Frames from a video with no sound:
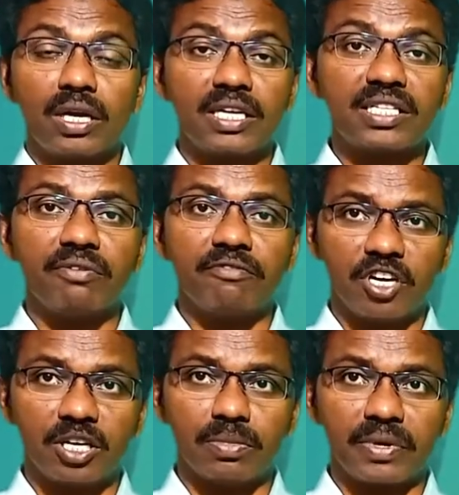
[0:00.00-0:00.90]
it's a
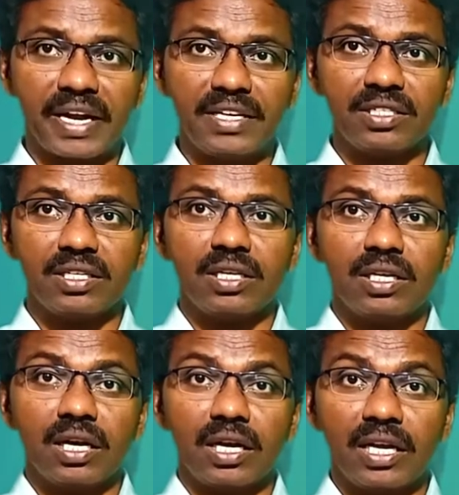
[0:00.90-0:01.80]
verb, right?
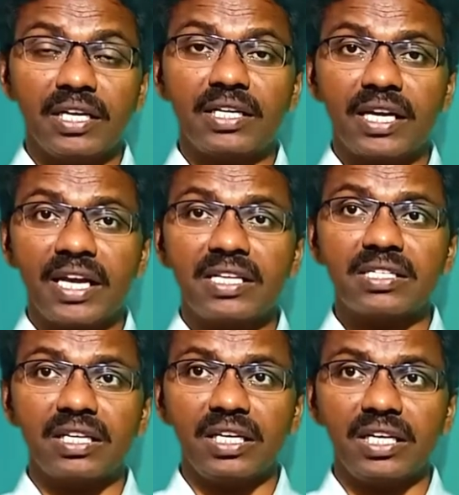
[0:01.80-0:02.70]
It
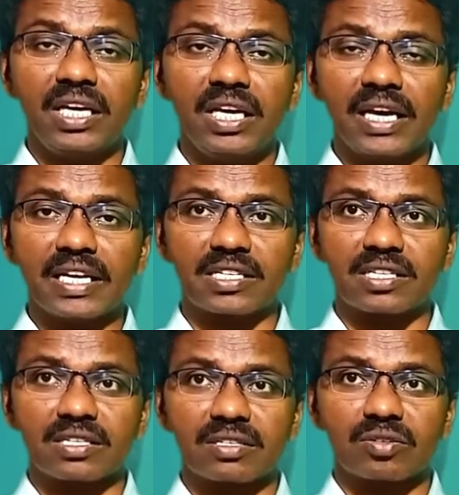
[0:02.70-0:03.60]
takes
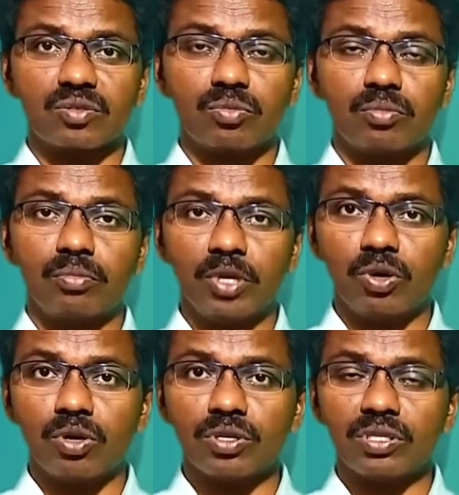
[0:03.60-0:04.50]
es
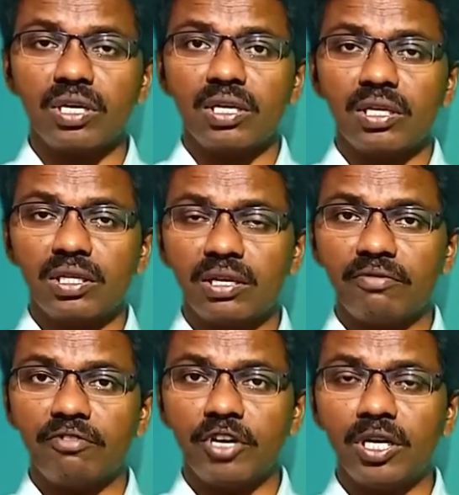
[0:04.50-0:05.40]
because the
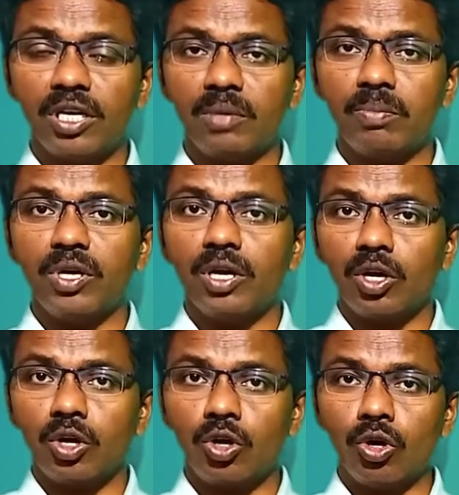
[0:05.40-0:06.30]
verb
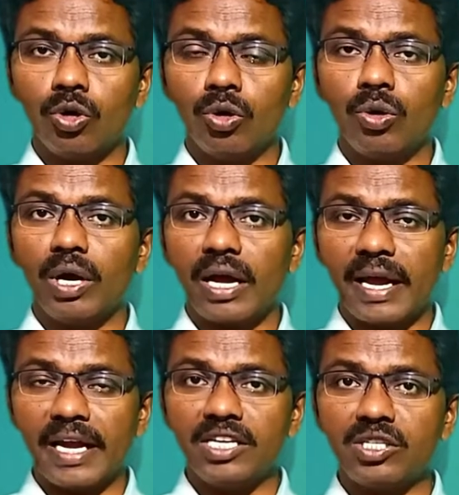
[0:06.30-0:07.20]
go
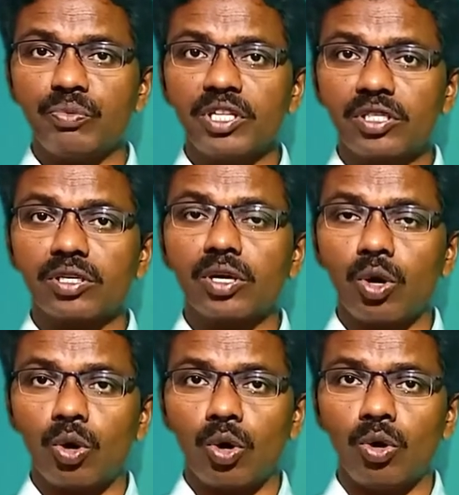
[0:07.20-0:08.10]
ends with
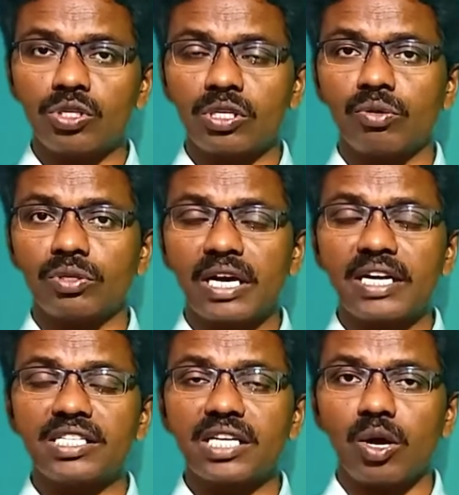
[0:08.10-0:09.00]
o sound,
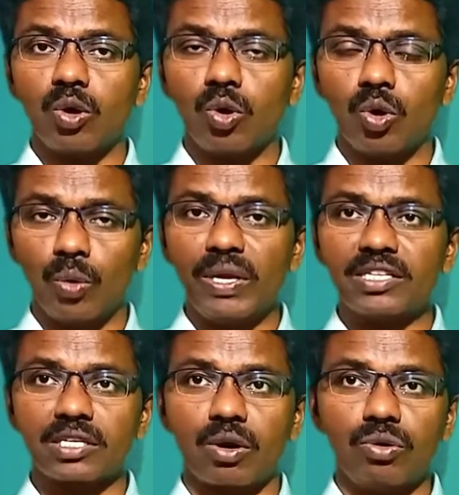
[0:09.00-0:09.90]
that is vowel
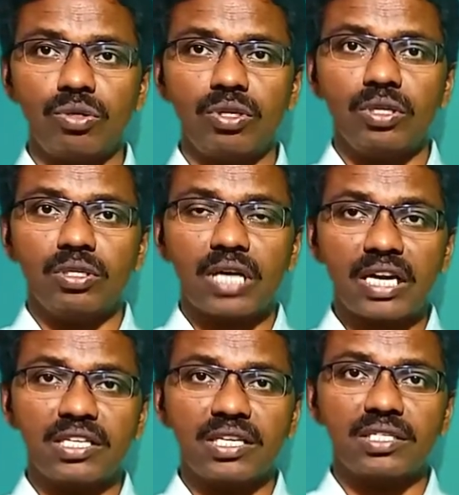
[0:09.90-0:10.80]
sound.
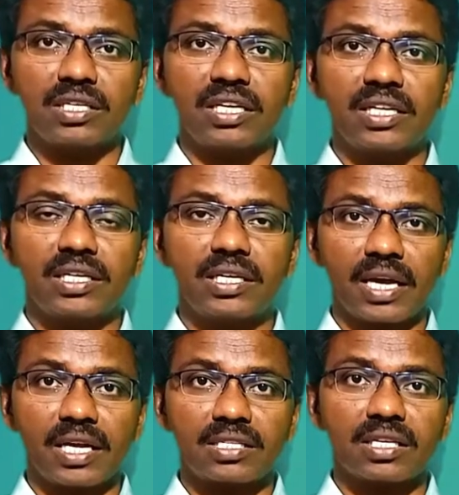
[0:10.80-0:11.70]
That's the reason it
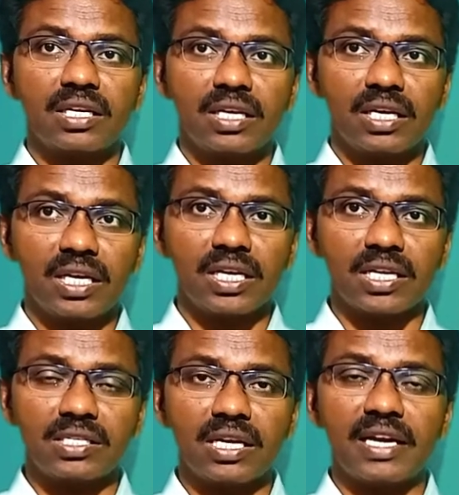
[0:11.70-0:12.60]
takes
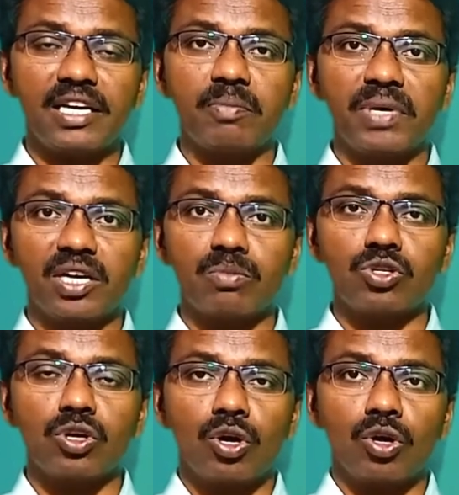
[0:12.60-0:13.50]
es and it
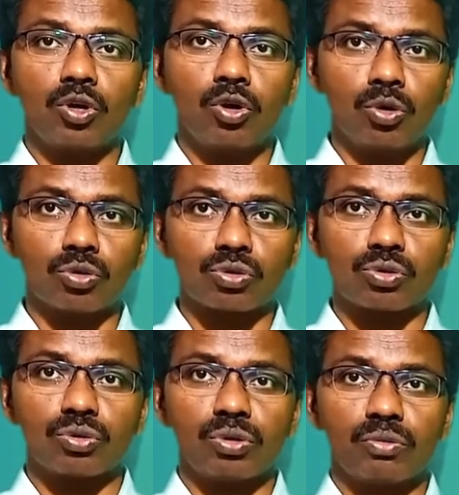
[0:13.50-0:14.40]
becomes
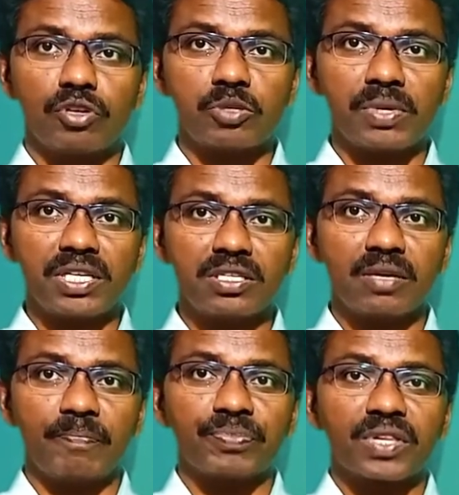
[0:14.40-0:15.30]
goes, which
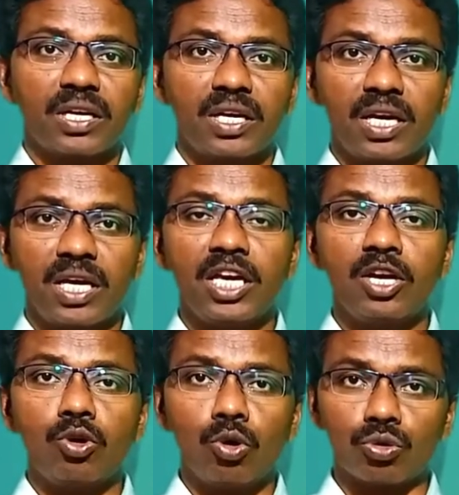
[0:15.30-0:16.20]
means
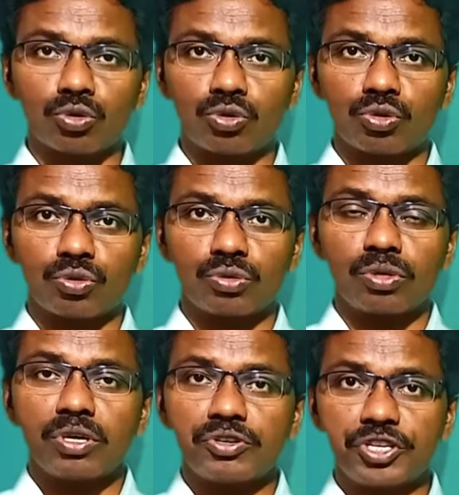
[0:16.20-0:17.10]
he goes,
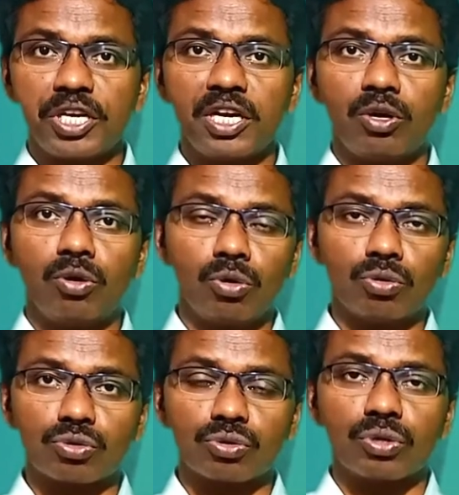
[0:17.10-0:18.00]
she
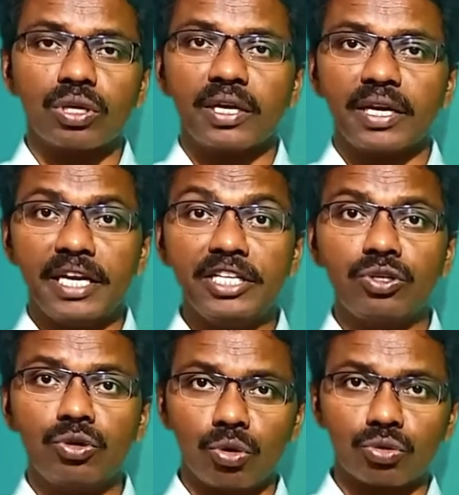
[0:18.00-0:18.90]
goes,
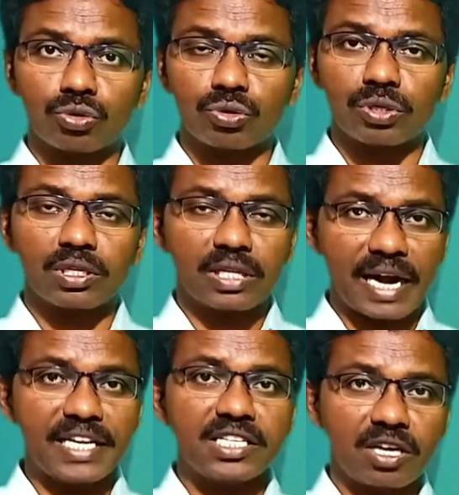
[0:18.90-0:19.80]
it goes.
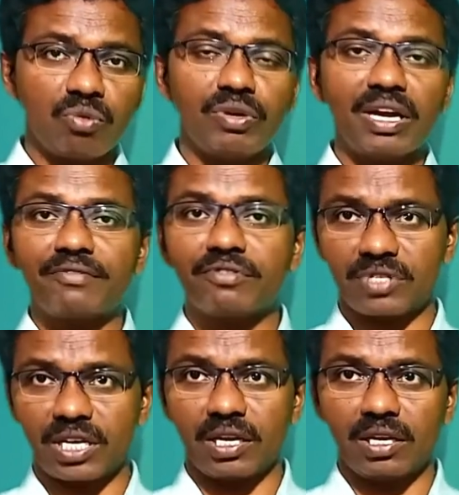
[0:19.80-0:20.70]
That is how we have to
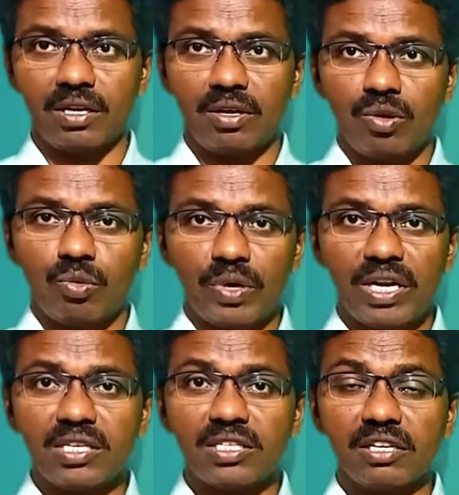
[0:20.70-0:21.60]
say.
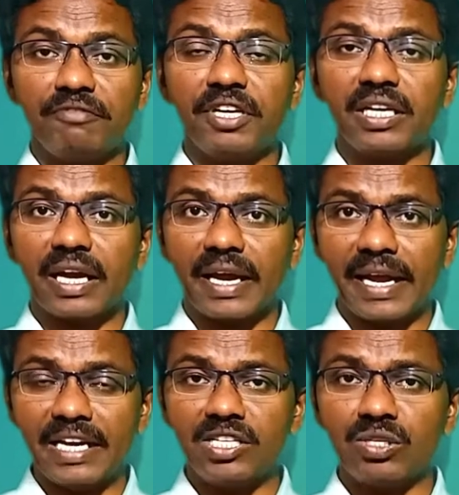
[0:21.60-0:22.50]
Whereas if it
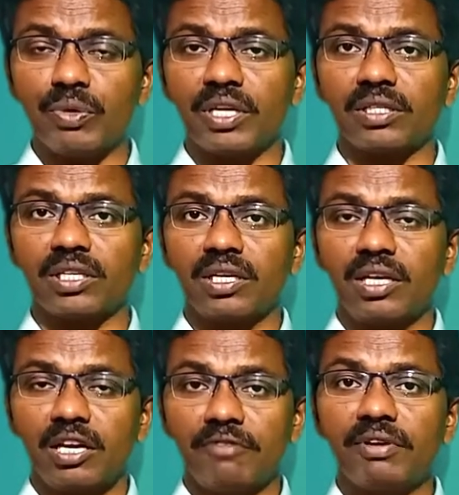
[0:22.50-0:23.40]
ends with,
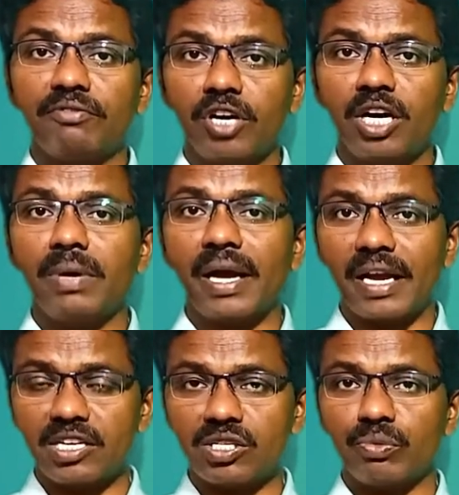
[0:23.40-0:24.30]
if a verb
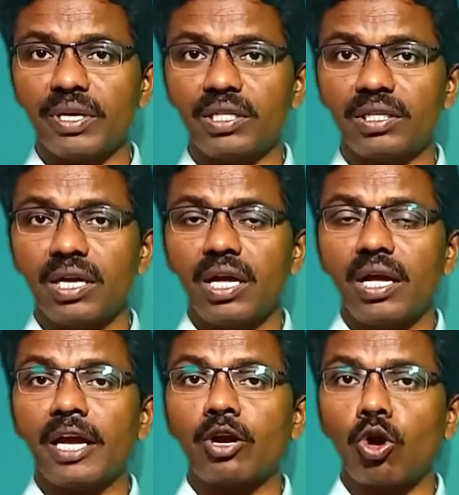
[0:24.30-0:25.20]
ends with
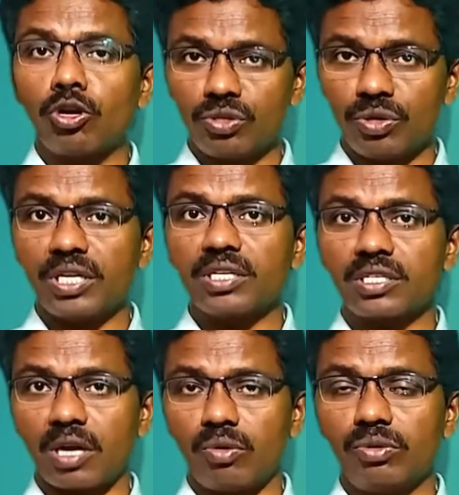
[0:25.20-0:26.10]
a consonant
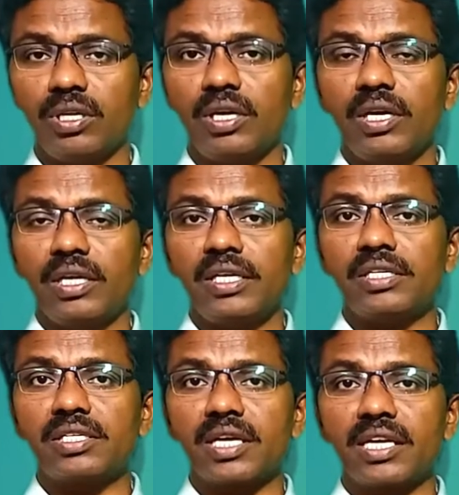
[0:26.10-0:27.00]
sound,
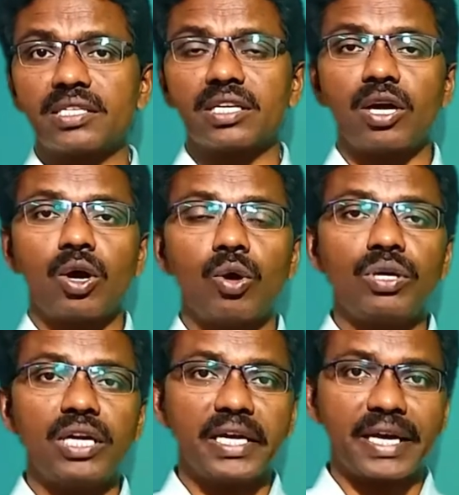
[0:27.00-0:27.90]
it takes
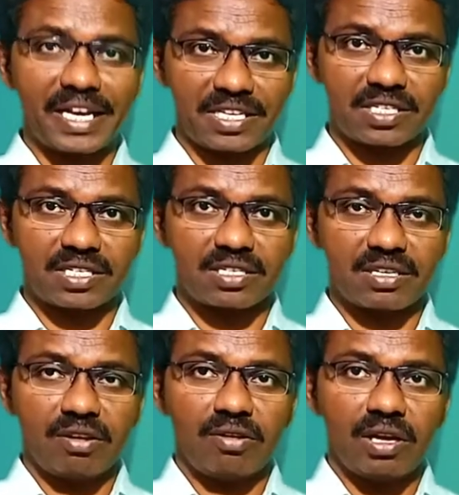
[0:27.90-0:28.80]
only s.
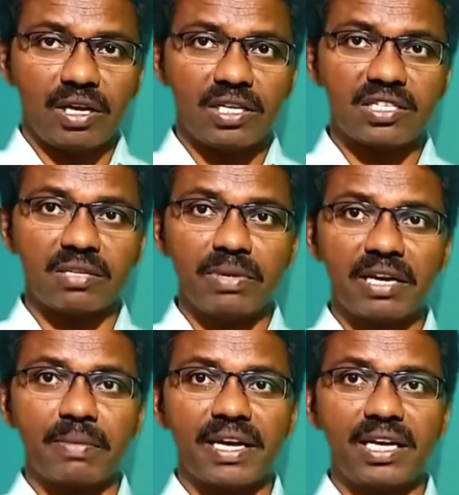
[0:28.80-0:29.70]
In a
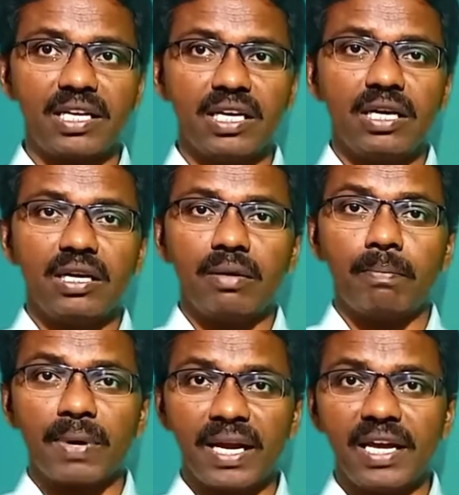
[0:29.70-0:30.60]
similar manner,
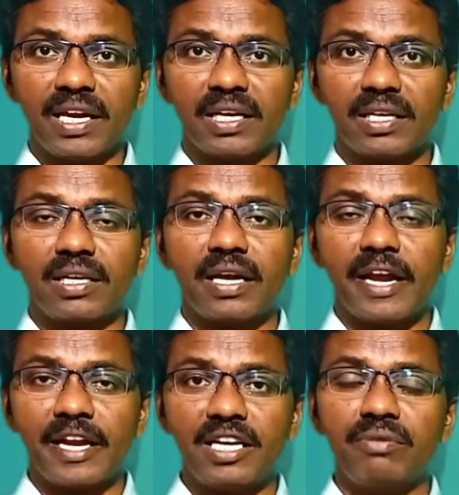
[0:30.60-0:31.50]
play
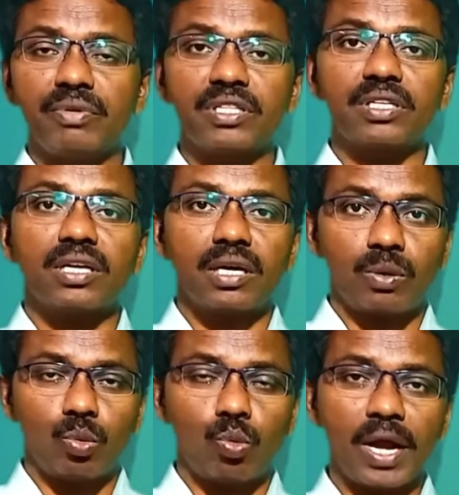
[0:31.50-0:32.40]
ended with
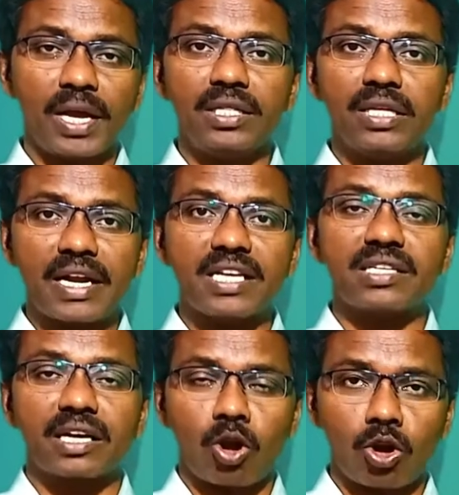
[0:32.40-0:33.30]
y, that
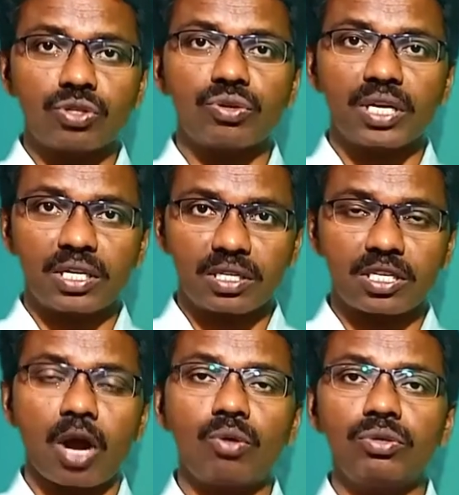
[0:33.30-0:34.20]
is a consonant
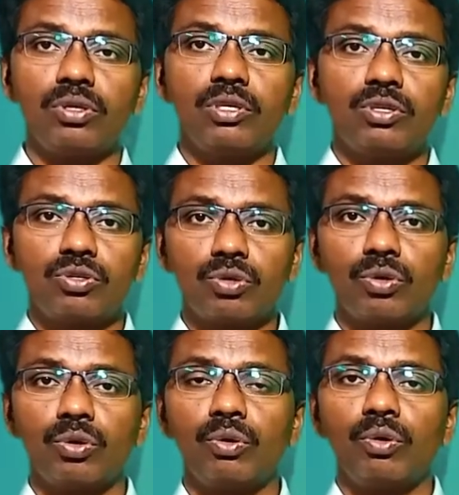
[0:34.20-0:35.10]
sound,
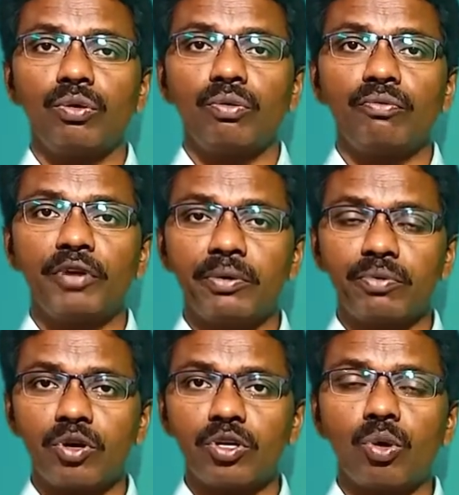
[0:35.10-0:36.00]
so we
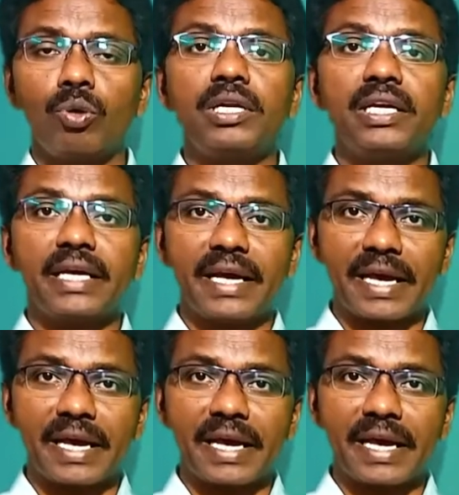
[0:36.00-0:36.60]
wrote only